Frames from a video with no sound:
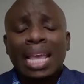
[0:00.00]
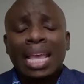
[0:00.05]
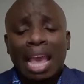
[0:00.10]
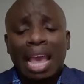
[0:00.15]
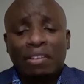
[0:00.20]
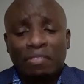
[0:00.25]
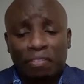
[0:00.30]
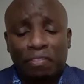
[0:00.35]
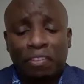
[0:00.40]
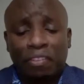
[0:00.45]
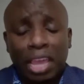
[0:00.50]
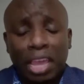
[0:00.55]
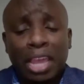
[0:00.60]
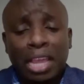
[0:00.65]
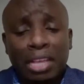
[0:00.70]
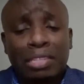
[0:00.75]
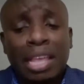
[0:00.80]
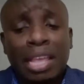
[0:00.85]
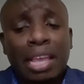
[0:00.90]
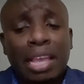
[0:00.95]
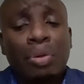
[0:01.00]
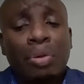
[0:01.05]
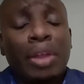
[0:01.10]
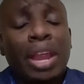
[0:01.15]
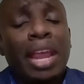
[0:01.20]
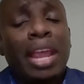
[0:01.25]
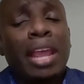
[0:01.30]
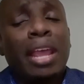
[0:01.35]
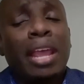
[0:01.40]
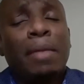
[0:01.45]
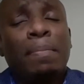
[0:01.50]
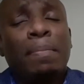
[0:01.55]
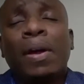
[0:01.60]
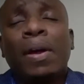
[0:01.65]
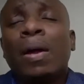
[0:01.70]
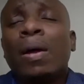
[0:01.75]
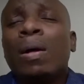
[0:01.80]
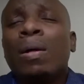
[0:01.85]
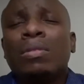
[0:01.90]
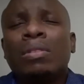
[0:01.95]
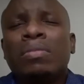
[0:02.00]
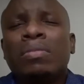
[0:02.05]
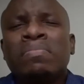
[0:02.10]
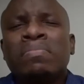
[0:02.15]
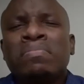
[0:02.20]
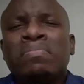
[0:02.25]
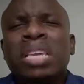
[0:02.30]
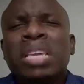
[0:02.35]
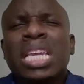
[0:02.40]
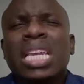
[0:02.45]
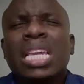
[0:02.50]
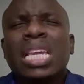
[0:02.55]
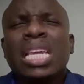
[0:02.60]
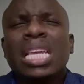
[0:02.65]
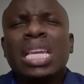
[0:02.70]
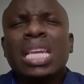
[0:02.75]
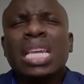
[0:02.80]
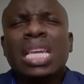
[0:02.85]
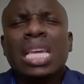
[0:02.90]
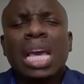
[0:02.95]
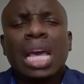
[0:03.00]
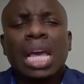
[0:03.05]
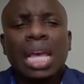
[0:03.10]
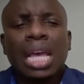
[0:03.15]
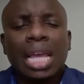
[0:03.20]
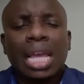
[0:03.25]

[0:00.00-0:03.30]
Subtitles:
and fears they crippled me,